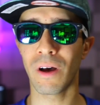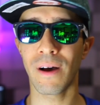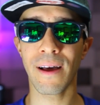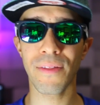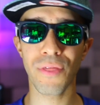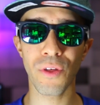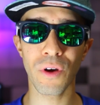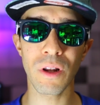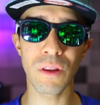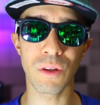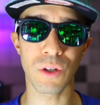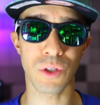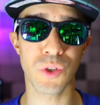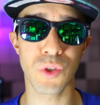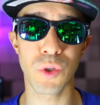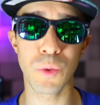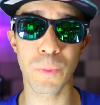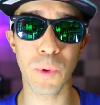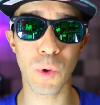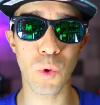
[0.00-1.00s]
I thought it looked
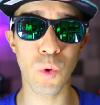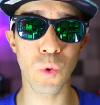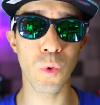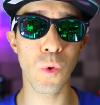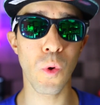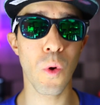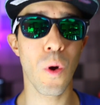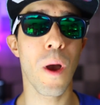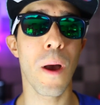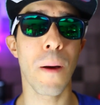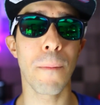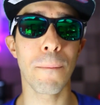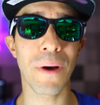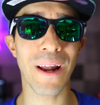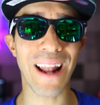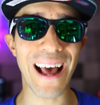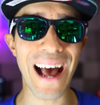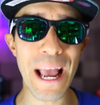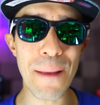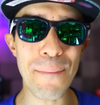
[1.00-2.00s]
super cool
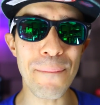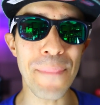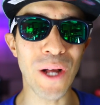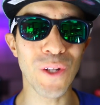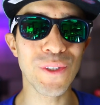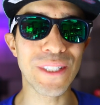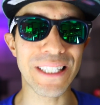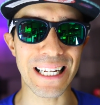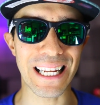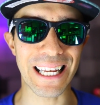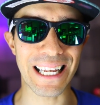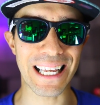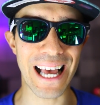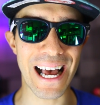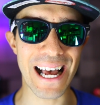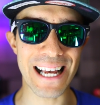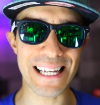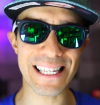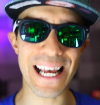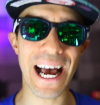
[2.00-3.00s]
but I melted it,
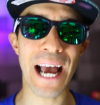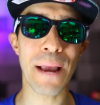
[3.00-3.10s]
guys.